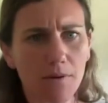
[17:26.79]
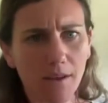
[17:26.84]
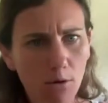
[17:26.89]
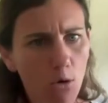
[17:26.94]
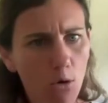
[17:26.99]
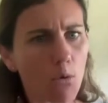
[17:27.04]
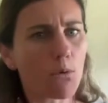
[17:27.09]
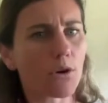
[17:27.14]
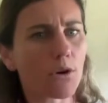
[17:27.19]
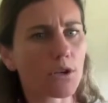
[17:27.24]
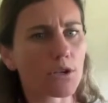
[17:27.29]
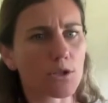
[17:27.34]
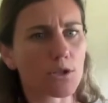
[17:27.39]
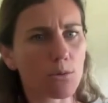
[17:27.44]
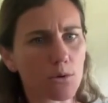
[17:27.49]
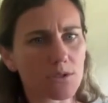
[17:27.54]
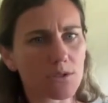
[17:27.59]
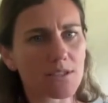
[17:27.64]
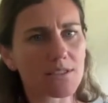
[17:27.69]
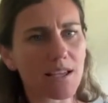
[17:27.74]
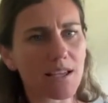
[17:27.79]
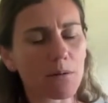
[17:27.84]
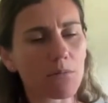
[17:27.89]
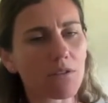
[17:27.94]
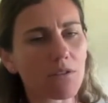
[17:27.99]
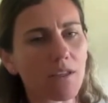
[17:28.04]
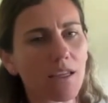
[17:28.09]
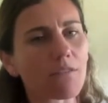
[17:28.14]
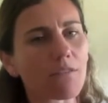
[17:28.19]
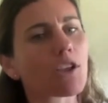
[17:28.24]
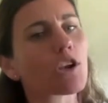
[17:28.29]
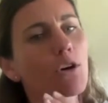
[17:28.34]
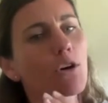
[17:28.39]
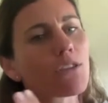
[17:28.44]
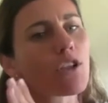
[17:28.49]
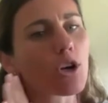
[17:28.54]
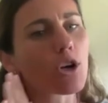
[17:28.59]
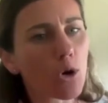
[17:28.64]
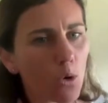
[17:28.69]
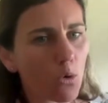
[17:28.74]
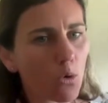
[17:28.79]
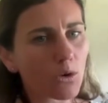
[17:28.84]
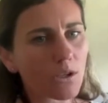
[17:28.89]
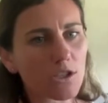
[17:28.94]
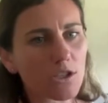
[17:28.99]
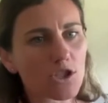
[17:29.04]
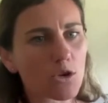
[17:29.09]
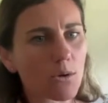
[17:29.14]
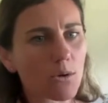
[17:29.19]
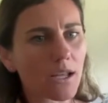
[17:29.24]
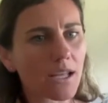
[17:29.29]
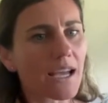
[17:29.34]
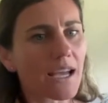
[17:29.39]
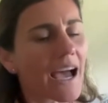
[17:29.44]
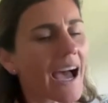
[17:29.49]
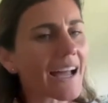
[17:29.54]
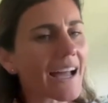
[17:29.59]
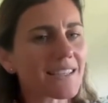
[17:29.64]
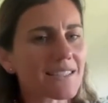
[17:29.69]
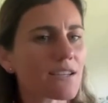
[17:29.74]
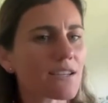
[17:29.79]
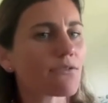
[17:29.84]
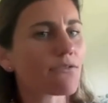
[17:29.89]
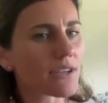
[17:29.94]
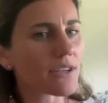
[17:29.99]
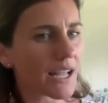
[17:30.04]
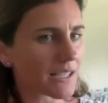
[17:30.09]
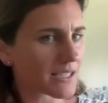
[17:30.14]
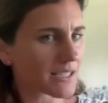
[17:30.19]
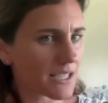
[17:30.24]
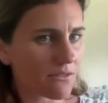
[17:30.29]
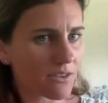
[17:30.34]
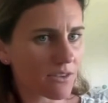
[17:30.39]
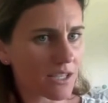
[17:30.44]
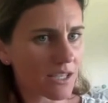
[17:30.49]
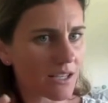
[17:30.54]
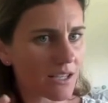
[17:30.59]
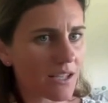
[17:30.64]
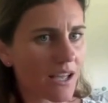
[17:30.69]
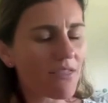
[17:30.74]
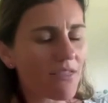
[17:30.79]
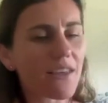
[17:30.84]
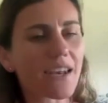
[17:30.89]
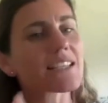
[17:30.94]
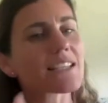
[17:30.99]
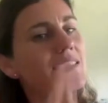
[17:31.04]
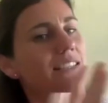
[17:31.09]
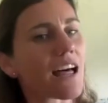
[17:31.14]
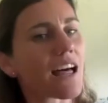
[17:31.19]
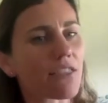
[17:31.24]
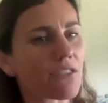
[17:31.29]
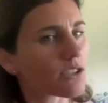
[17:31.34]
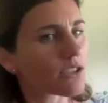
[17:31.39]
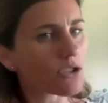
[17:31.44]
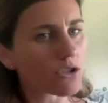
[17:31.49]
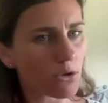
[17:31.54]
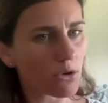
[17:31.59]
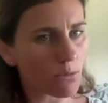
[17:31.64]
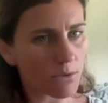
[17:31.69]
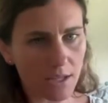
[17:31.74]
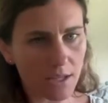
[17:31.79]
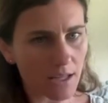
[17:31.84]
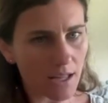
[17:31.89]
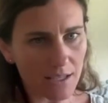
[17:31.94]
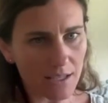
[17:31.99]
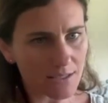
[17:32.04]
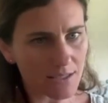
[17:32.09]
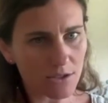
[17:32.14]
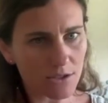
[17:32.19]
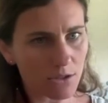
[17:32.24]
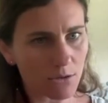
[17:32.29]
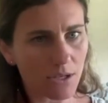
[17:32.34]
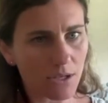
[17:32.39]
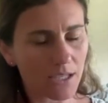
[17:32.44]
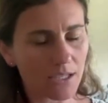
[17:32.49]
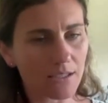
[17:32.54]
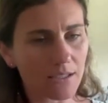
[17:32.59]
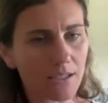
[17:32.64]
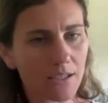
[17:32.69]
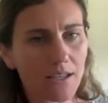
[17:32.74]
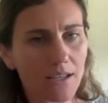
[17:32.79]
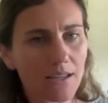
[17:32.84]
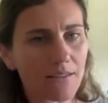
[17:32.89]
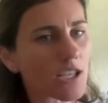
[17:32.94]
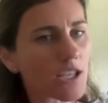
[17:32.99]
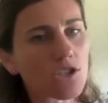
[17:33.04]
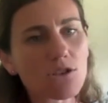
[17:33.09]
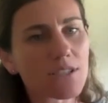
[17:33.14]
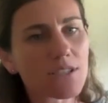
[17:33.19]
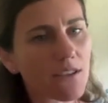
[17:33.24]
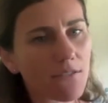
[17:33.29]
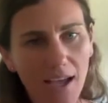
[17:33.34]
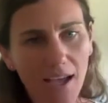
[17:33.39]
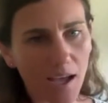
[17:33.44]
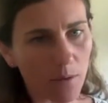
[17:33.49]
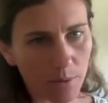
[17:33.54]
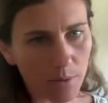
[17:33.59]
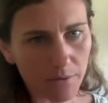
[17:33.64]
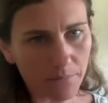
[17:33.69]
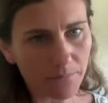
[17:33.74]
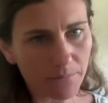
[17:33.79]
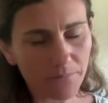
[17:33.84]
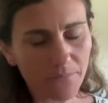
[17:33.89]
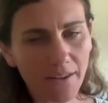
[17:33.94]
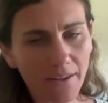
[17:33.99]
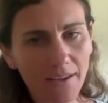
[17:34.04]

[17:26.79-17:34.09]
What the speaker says: They're all working towards the same thing. They're not in the corner doing a different activity that has nothing to do with what the class is doing. That should never happen.